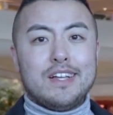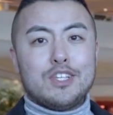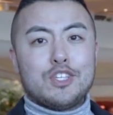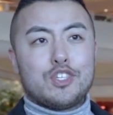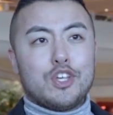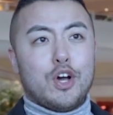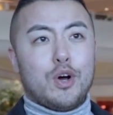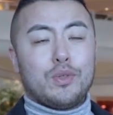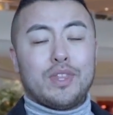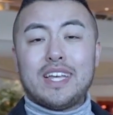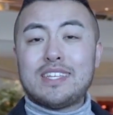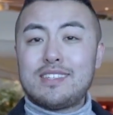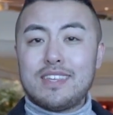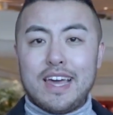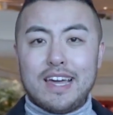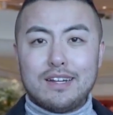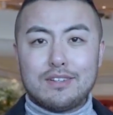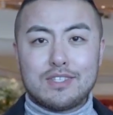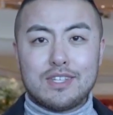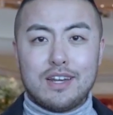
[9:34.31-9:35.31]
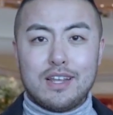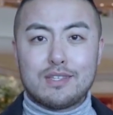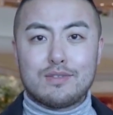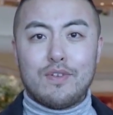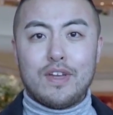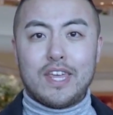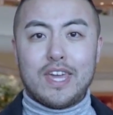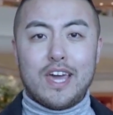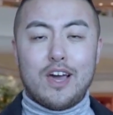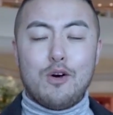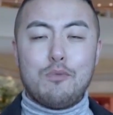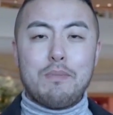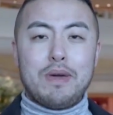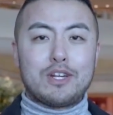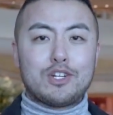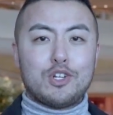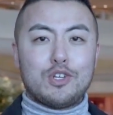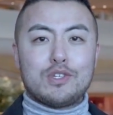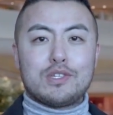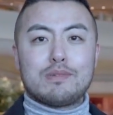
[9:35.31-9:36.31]
So that's the end of today's video.
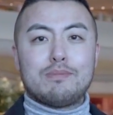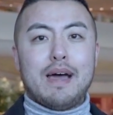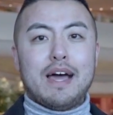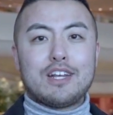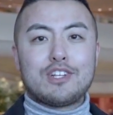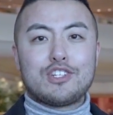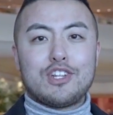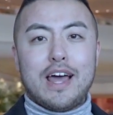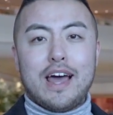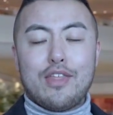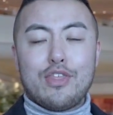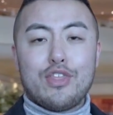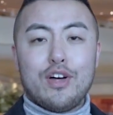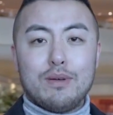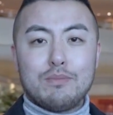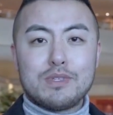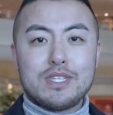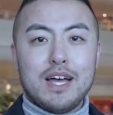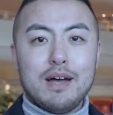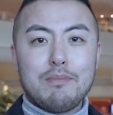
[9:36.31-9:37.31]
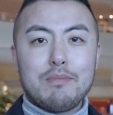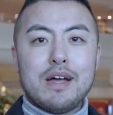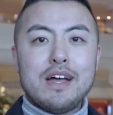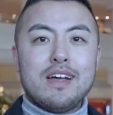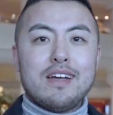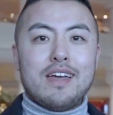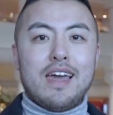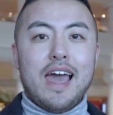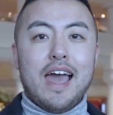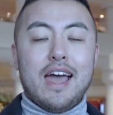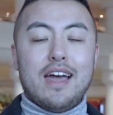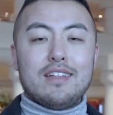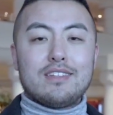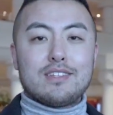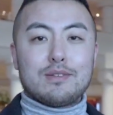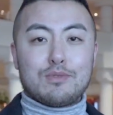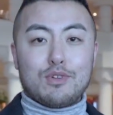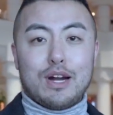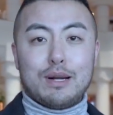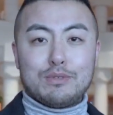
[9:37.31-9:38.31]
Make sure you smash that thumbs up and
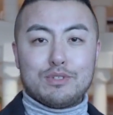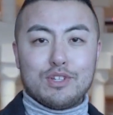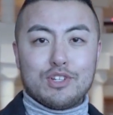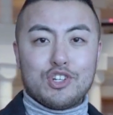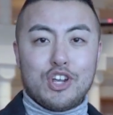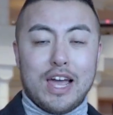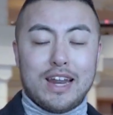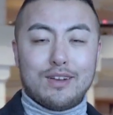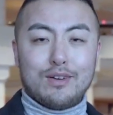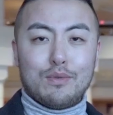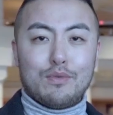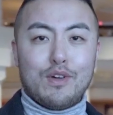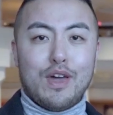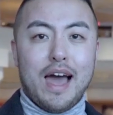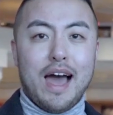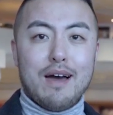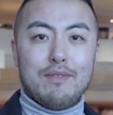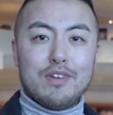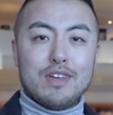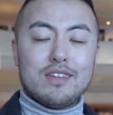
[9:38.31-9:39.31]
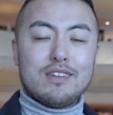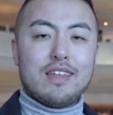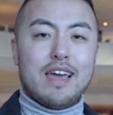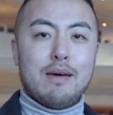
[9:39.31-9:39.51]
subscribe to the channel if you haven't.